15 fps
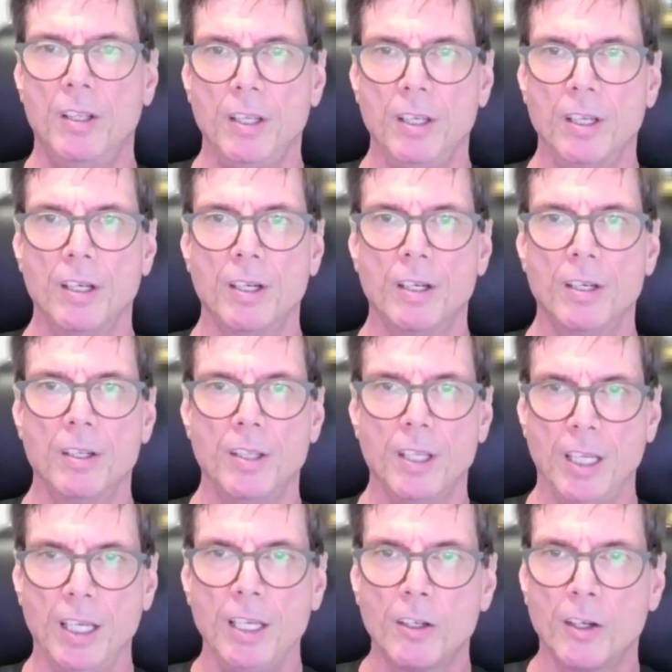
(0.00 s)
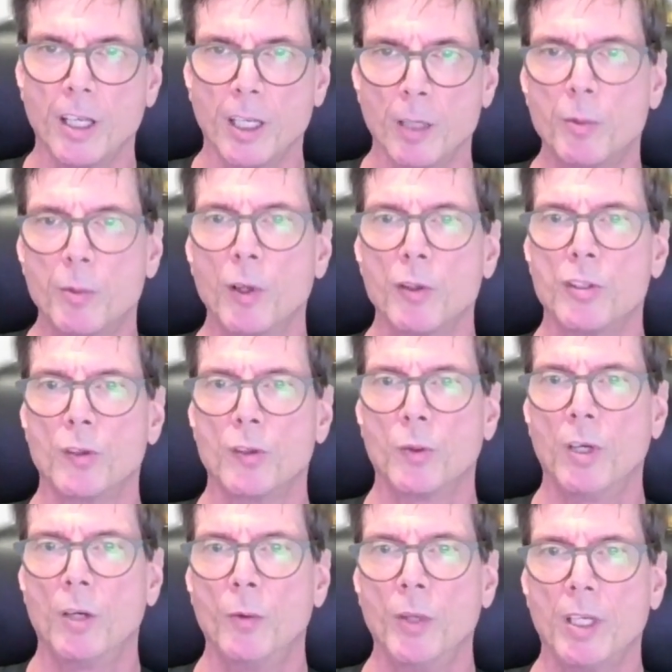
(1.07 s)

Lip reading: e-learning approach as well?